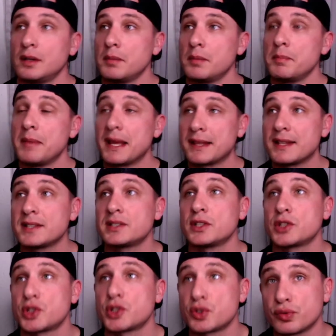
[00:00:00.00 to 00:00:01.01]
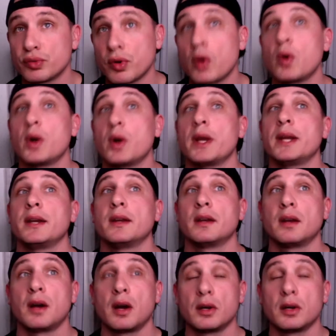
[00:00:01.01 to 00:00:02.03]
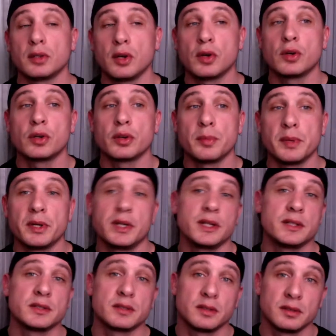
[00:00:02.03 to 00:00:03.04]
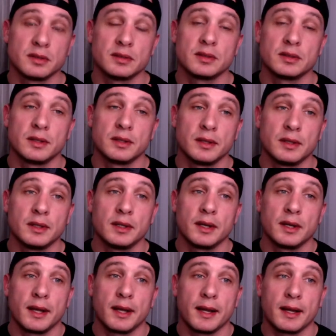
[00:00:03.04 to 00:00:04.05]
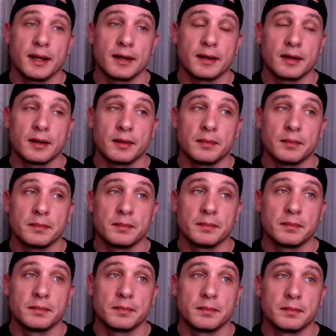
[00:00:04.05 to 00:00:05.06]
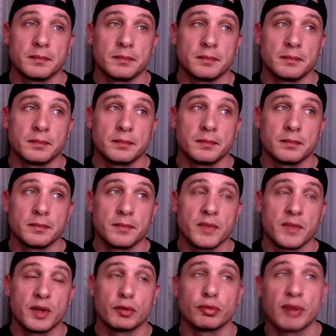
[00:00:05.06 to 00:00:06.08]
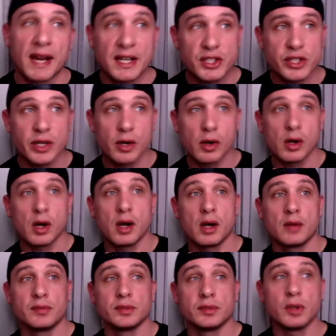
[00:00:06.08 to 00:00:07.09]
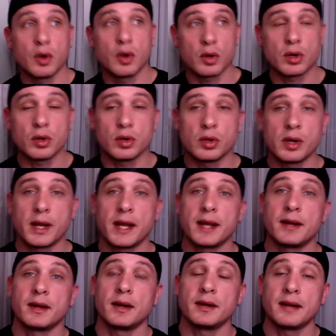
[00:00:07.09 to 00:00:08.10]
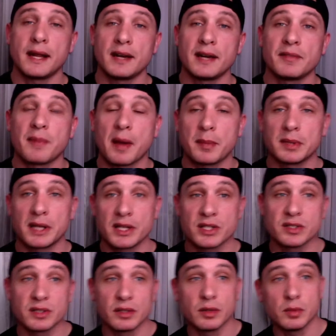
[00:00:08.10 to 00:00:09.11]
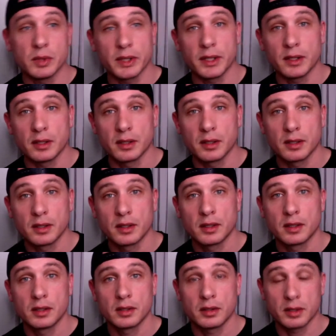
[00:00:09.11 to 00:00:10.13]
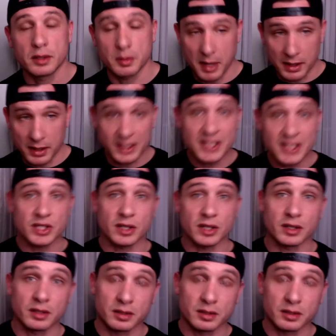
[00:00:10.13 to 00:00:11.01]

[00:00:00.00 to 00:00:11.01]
meth has destroyed our local communities. And um, the ratio of local and native populations in Hawaii and Polynesia